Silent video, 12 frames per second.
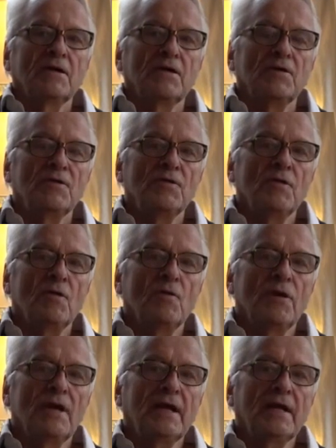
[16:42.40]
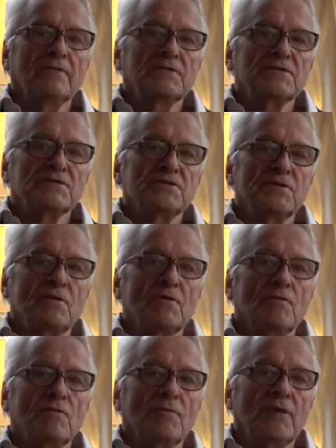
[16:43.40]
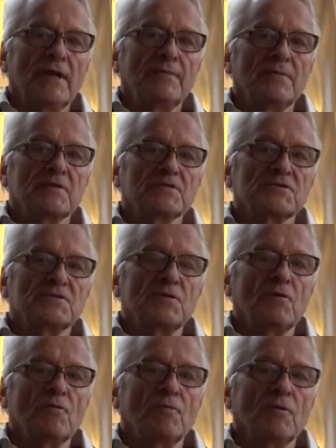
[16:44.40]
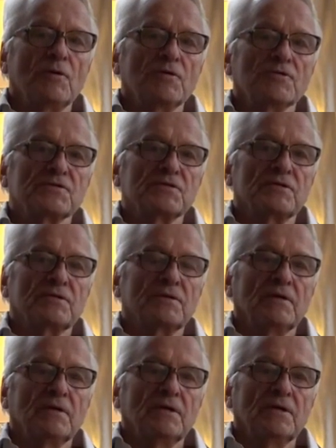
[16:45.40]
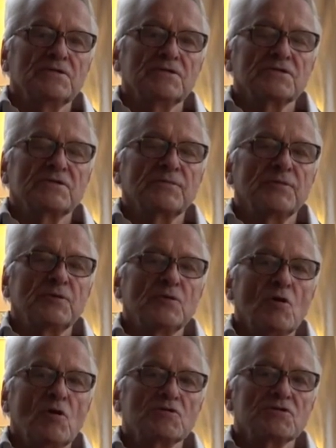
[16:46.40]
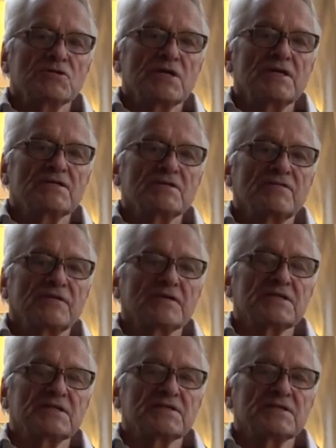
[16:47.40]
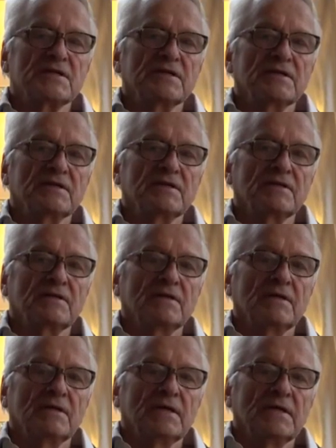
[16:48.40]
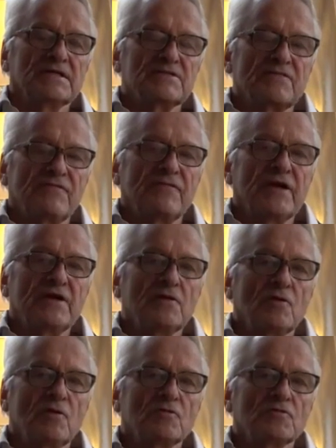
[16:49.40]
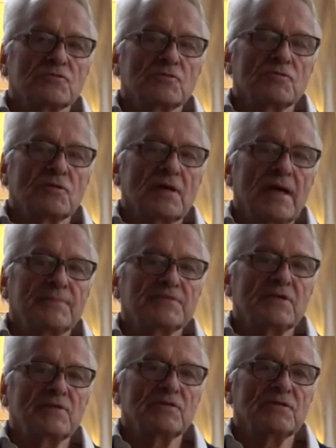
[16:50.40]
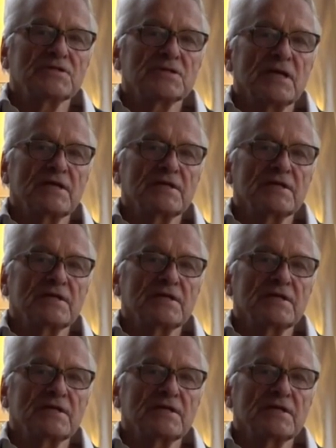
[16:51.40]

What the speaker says: No language, no labels, no words, just a pure sense of existing. It's very close to absolutely silence.